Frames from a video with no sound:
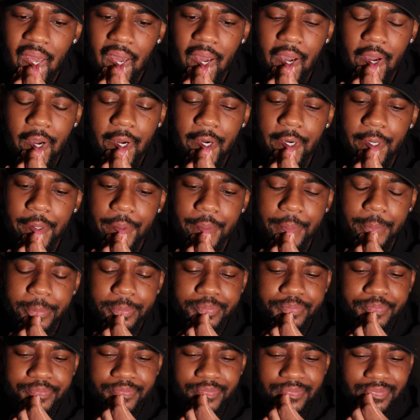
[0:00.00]

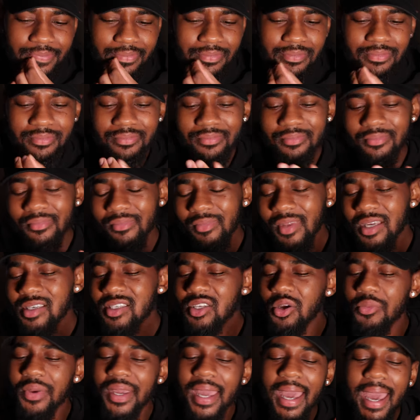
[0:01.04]

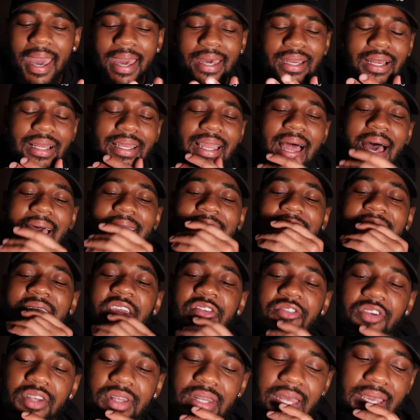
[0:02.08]
So we had a lot of
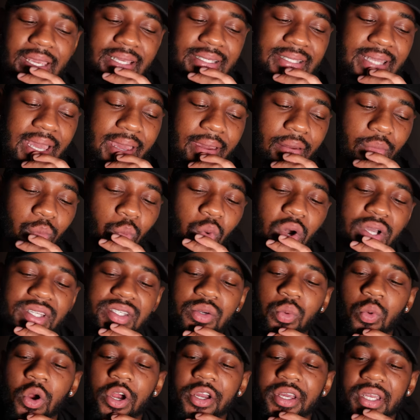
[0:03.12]
different things that
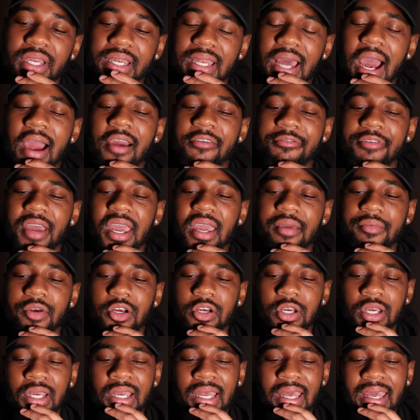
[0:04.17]
wasn't working in our
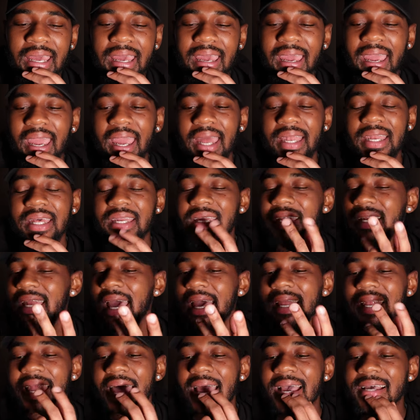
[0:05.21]
favor. And then in
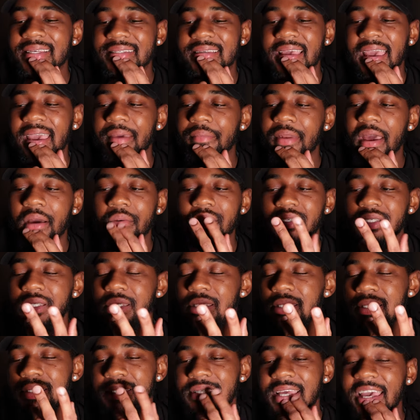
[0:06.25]
that last game, that was
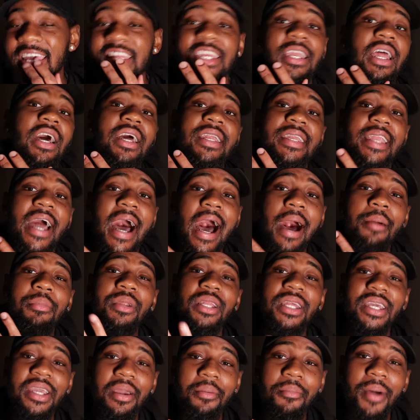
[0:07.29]
just an
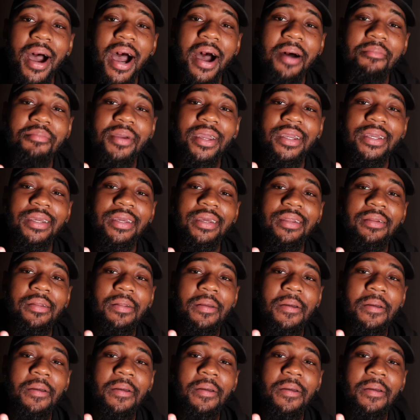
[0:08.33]
anomaly in my opinion.